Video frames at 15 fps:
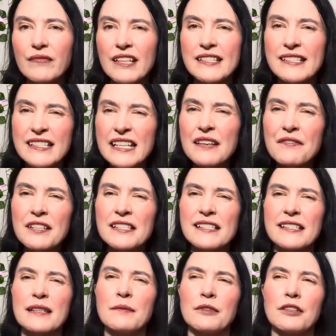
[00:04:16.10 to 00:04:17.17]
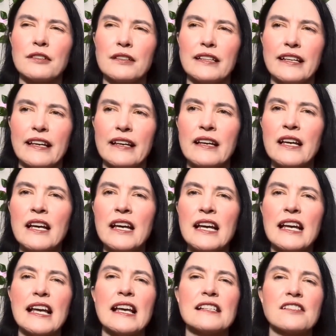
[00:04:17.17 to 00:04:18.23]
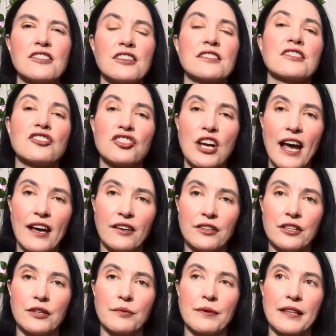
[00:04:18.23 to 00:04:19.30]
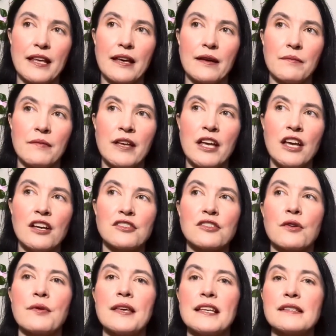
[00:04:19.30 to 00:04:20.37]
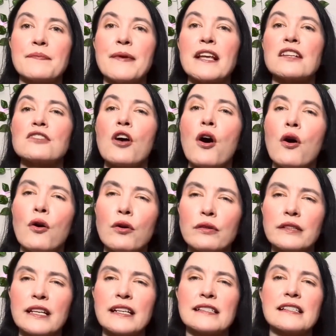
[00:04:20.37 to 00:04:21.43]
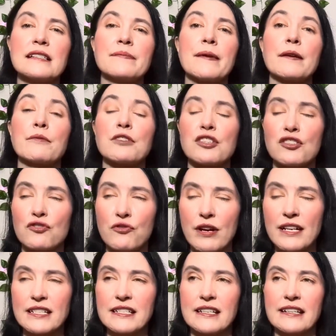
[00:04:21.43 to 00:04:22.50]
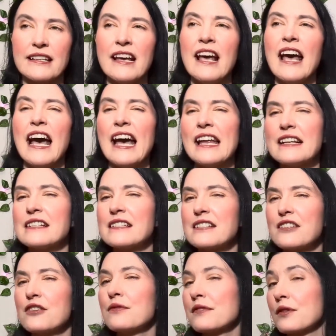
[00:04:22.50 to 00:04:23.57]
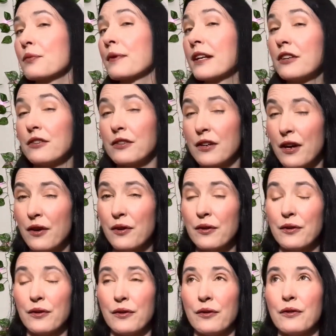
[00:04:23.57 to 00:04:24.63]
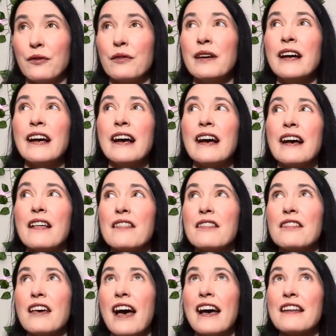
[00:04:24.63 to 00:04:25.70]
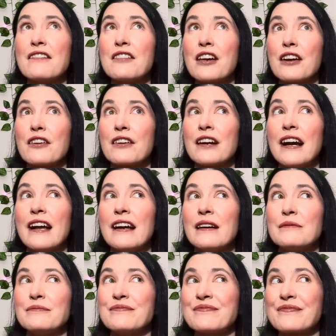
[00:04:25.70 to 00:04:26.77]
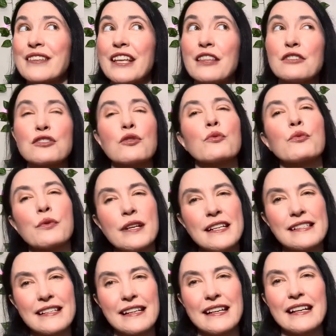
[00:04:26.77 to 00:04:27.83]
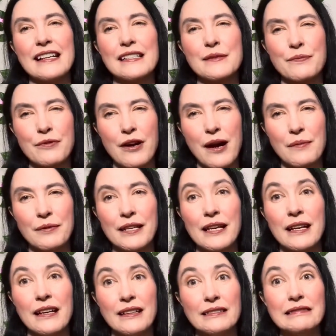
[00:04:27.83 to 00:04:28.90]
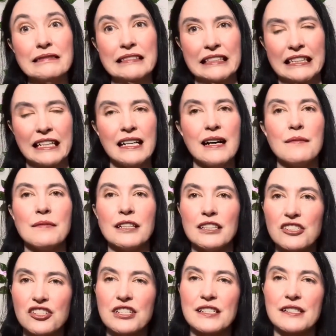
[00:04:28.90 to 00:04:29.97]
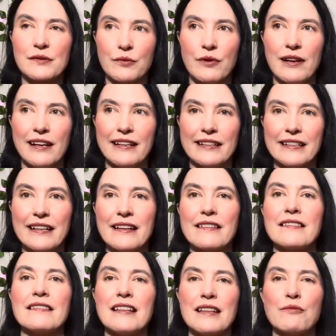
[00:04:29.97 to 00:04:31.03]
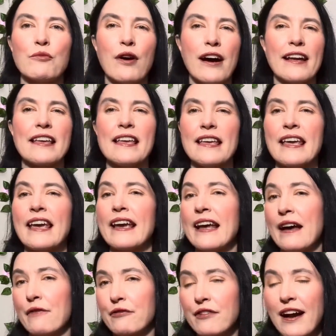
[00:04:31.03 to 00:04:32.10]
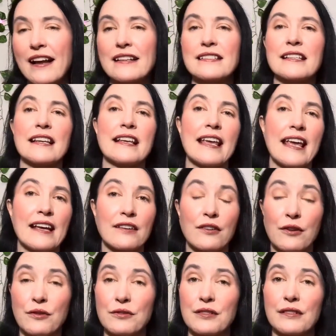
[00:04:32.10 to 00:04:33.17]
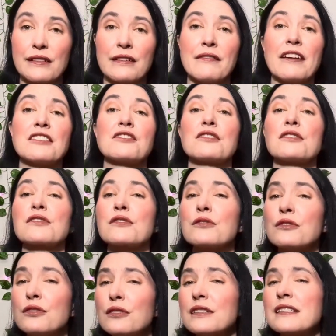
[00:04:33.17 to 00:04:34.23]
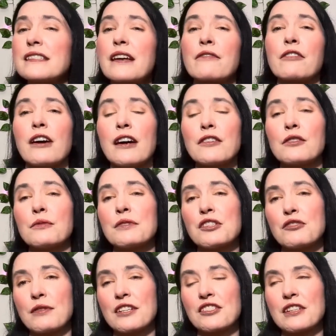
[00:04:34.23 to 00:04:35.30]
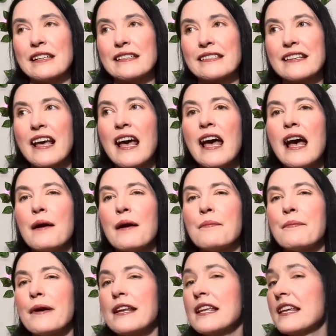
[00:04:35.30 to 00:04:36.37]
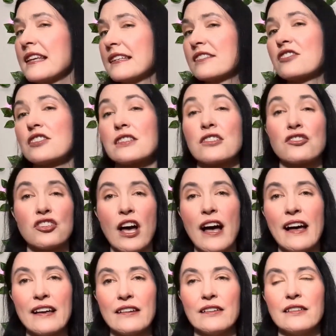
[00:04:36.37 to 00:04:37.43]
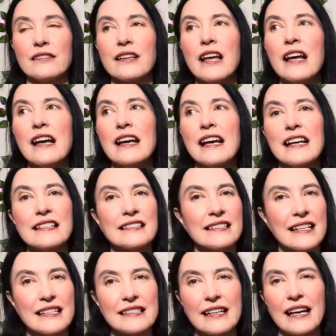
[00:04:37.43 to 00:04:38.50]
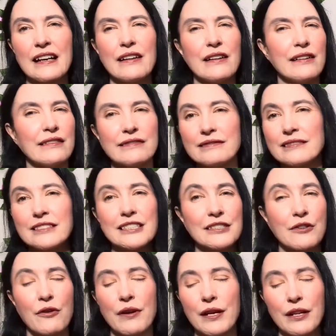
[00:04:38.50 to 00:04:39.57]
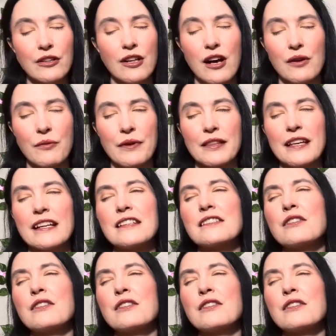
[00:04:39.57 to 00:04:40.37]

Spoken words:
Steven, similarly, it starts in childhood with him, so he's being told things, he's being restricted, and you, the reader, know that there's a reason, and it's probably a malicious one, and why he can't have friends and he can't go to a conventional school and several other restrictions, but he's just a child and is kind of just going along with it.